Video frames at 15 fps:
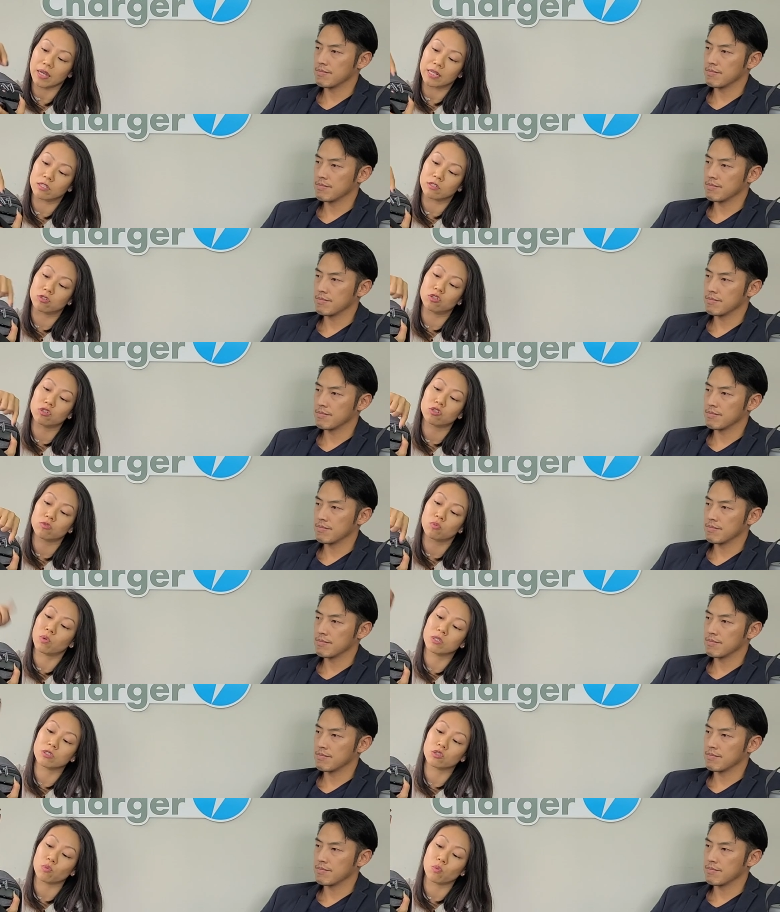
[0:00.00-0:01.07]
Speaker 1: And just
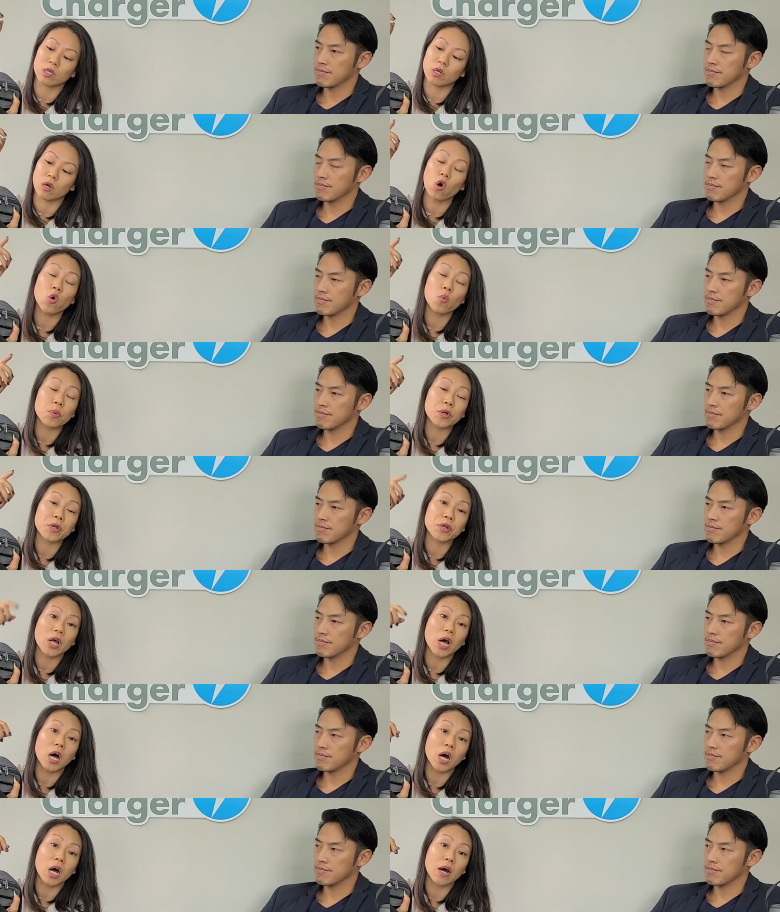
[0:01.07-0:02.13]
once you want to open
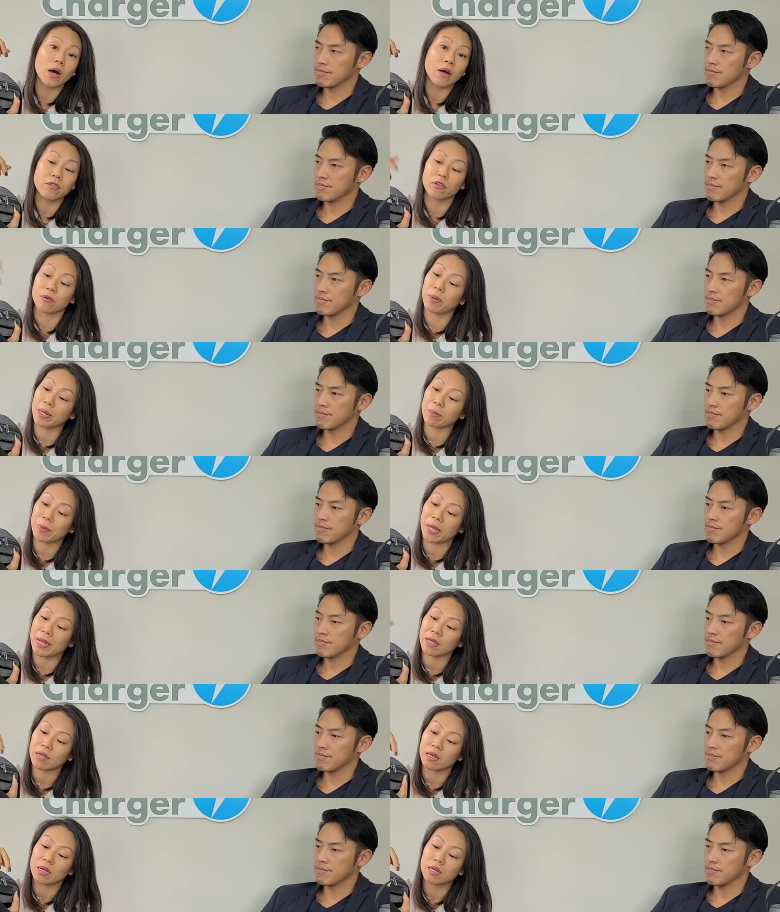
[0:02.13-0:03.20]
uh, the
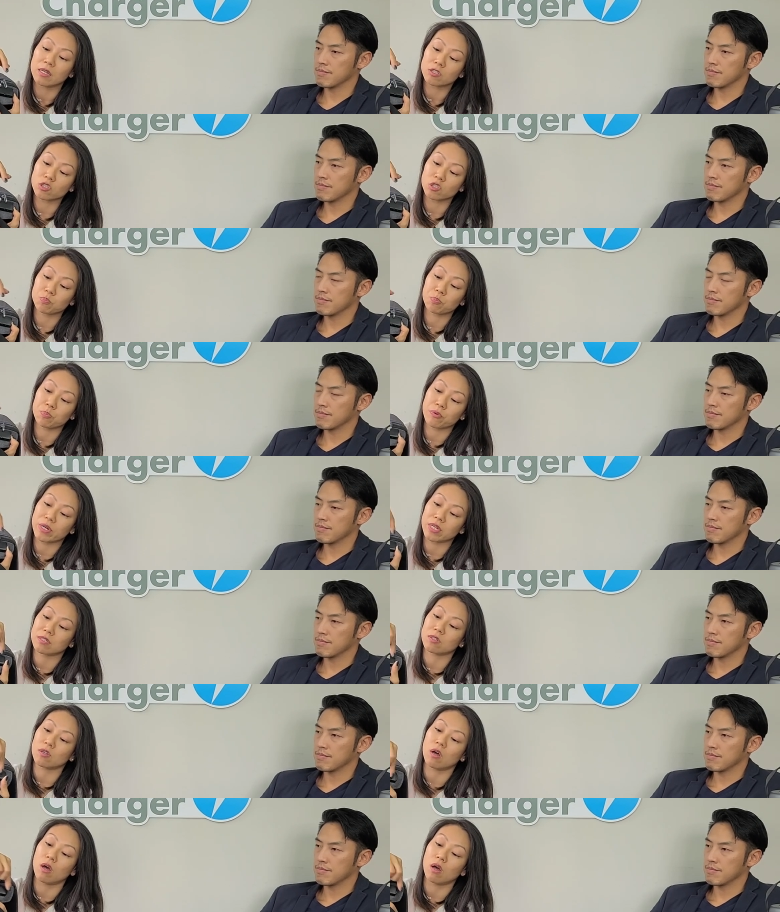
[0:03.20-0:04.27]
backpack, just
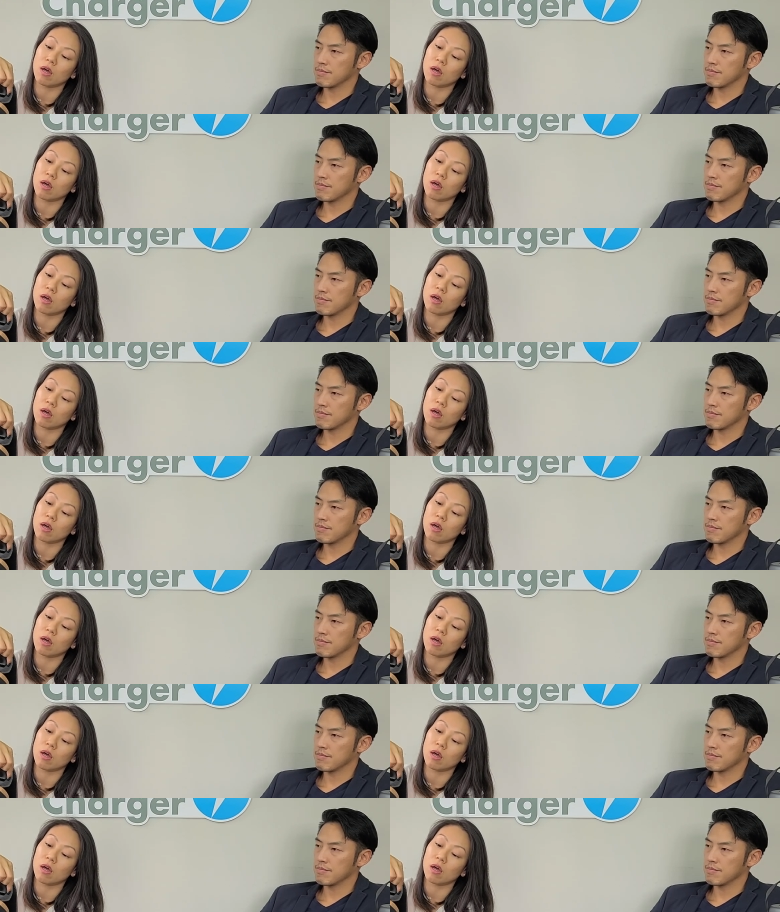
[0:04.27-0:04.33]
press